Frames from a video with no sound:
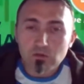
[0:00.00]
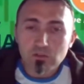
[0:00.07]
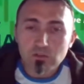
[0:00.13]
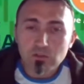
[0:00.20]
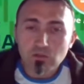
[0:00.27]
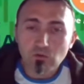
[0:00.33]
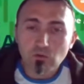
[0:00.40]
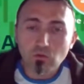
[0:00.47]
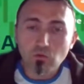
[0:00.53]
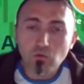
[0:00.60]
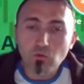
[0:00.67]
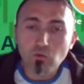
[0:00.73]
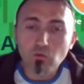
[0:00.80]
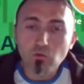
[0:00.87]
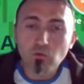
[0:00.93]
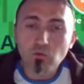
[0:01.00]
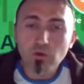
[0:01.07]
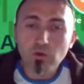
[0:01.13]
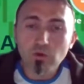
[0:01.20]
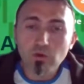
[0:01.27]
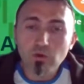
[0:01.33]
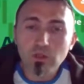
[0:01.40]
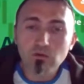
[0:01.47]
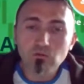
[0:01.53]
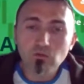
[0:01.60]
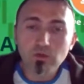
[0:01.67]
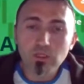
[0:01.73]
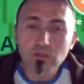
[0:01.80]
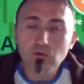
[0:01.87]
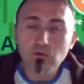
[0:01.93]
So when
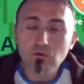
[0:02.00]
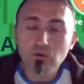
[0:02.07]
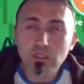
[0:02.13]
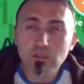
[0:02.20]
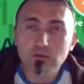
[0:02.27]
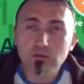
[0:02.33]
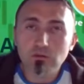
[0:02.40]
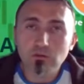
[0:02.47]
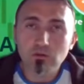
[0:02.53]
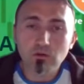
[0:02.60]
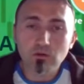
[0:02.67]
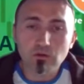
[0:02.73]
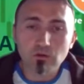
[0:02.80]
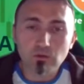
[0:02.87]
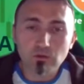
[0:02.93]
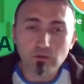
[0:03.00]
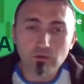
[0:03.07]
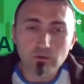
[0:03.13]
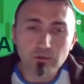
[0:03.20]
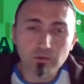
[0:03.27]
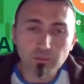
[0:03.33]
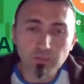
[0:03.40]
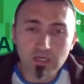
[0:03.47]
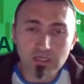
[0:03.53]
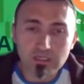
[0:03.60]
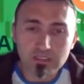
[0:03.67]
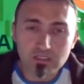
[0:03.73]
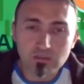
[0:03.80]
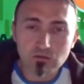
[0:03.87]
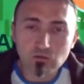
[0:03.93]
we look at the
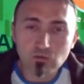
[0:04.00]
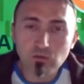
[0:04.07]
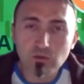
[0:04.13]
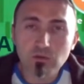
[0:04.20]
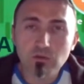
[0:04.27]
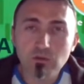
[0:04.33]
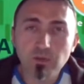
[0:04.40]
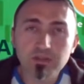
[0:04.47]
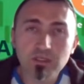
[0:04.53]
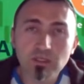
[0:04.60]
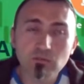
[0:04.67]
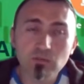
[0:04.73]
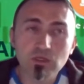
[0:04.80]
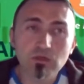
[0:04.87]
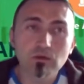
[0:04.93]
past during the pandemic